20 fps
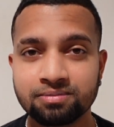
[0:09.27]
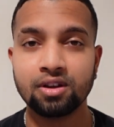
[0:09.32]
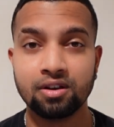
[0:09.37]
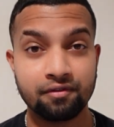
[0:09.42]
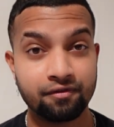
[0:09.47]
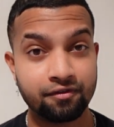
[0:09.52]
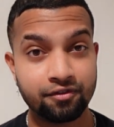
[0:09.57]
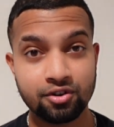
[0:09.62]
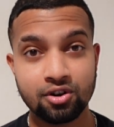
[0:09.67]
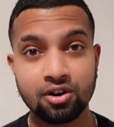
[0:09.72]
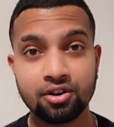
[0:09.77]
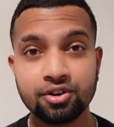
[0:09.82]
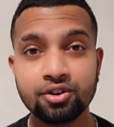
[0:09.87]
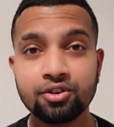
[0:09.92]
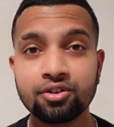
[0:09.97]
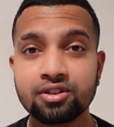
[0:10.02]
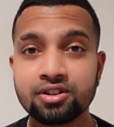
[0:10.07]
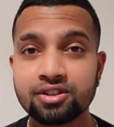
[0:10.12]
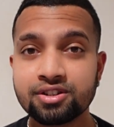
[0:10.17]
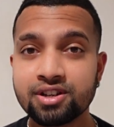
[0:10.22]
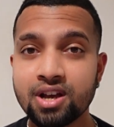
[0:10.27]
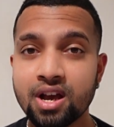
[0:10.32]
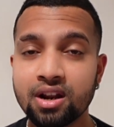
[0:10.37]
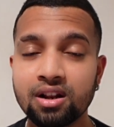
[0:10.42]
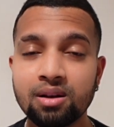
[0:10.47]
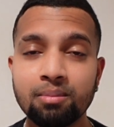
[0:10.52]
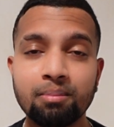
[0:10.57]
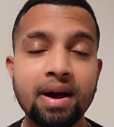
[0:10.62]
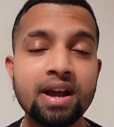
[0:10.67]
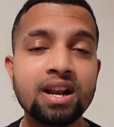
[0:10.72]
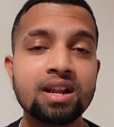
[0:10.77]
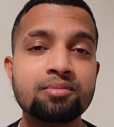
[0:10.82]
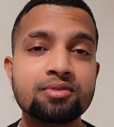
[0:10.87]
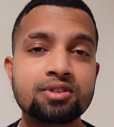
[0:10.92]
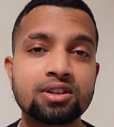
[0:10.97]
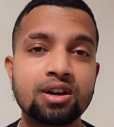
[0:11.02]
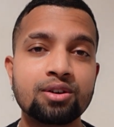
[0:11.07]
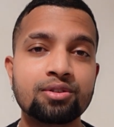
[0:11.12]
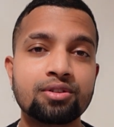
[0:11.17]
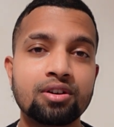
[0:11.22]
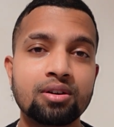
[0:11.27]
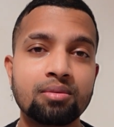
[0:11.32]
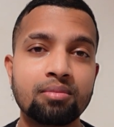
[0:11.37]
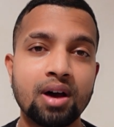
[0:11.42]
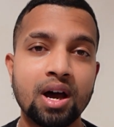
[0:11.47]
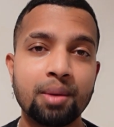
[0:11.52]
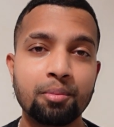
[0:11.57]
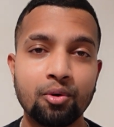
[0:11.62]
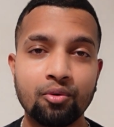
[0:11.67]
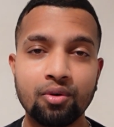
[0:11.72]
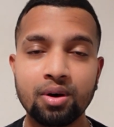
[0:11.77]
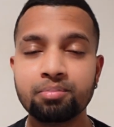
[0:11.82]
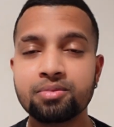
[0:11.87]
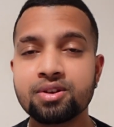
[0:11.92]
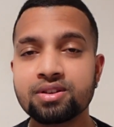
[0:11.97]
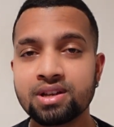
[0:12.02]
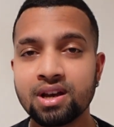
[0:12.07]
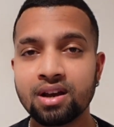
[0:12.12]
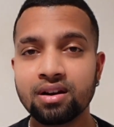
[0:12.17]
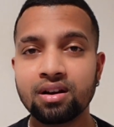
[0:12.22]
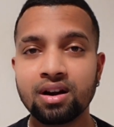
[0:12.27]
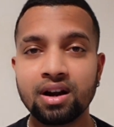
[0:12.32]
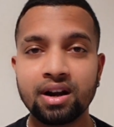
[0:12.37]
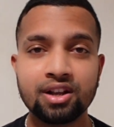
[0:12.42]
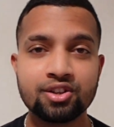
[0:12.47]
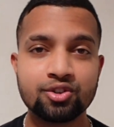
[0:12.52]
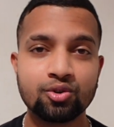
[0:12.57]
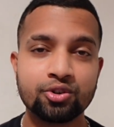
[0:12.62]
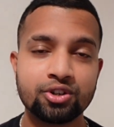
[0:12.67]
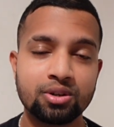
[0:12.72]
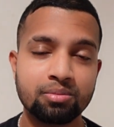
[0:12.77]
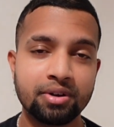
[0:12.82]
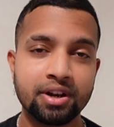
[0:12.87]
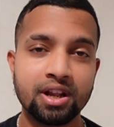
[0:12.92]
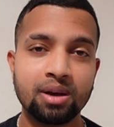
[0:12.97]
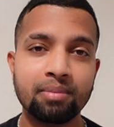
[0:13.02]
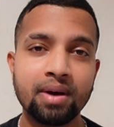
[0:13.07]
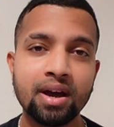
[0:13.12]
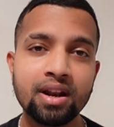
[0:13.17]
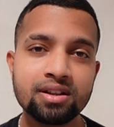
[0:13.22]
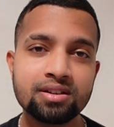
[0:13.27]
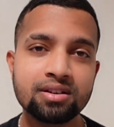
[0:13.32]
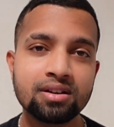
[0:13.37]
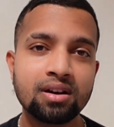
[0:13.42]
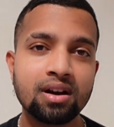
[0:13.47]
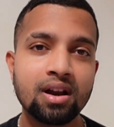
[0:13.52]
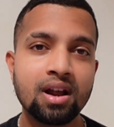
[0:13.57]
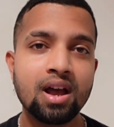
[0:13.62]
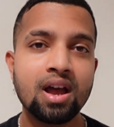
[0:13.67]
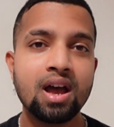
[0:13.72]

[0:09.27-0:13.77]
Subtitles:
If you're new to this channel, my name is Gautam. I'm a web designer and a social media manager.